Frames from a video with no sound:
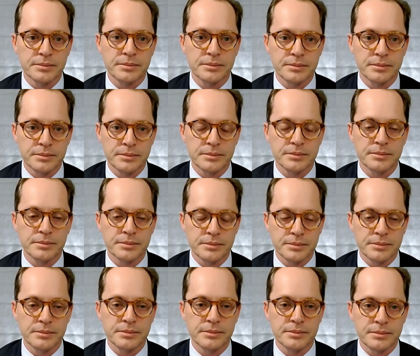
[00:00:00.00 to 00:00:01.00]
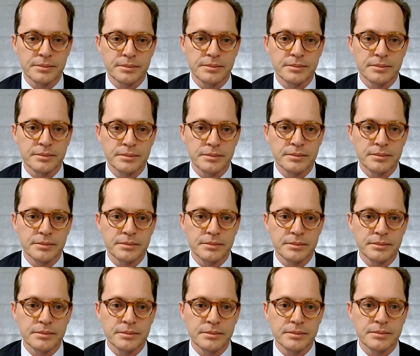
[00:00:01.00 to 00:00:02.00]

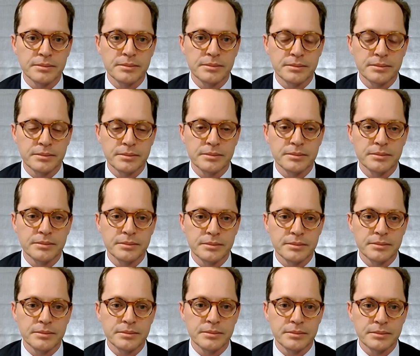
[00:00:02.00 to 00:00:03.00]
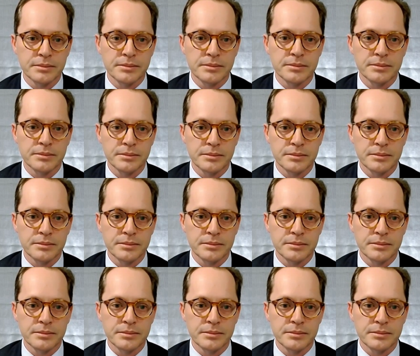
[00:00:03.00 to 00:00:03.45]
(not speaking)